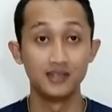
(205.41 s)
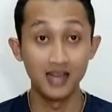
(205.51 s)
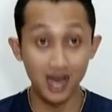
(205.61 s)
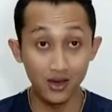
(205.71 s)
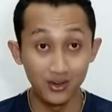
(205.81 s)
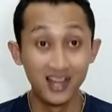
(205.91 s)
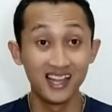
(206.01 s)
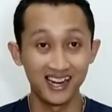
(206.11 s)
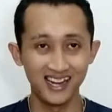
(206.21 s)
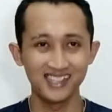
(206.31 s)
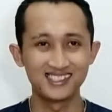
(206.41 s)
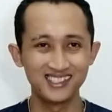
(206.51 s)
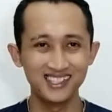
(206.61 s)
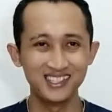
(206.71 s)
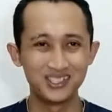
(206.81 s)
Now, let's
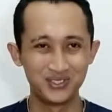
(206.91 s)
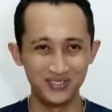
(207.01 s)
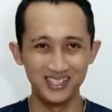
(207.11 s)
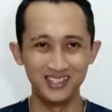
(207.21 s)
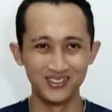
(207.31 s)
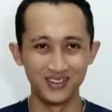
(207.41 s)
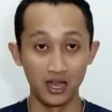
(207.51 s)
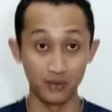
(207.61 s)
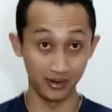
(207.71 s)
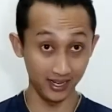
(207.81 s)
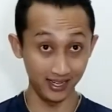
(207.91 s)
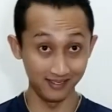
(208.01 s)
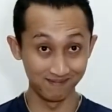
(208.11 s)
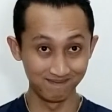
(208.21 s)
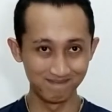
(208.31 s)
see this video. Are you
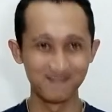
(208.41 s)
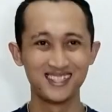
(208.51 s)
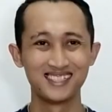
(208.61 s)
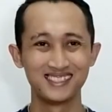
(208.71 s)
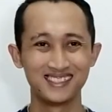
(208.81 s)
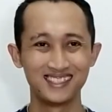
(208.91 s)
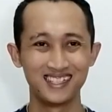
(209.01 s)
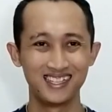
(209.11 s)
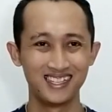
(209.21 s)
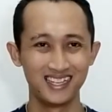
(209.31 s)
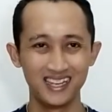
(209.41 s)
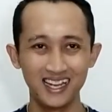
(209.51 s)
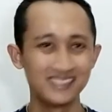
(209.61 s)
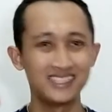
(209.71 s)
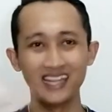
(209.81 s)
ready?
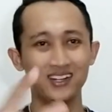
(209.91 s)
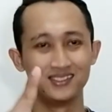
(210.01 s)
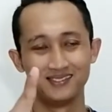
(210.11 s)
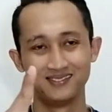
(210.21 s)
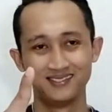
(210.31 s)
Let's check it out.